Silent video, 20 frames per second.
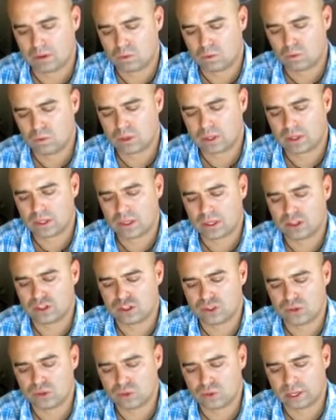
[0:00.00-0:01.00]
One thing that
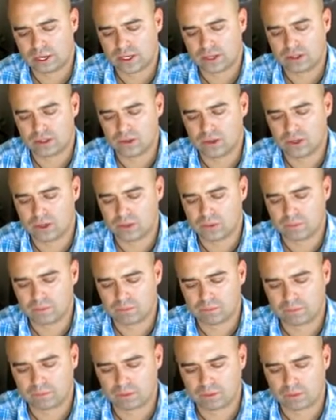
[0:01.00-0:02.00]
you would like to do,
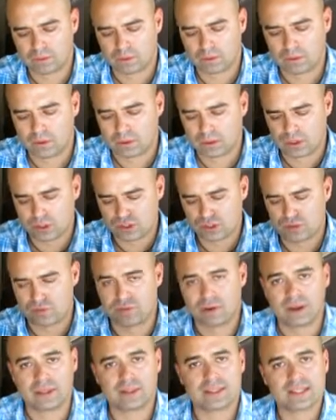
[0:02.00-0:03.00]
if you
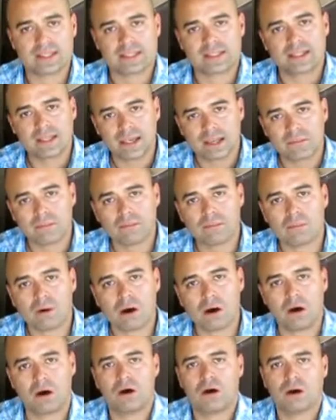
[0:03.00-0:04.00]
find the seam
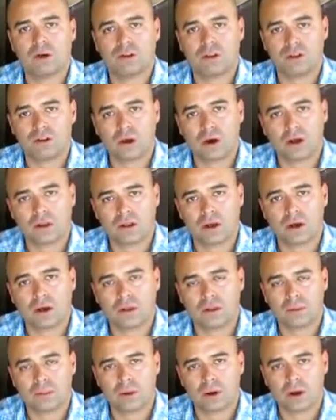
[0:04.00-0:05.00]
on
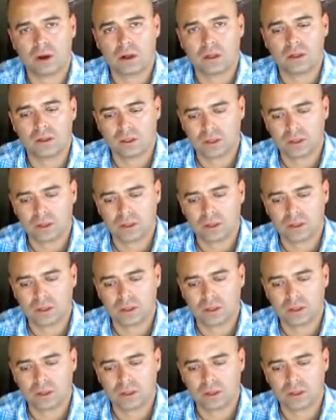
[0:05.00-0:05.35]
the ball,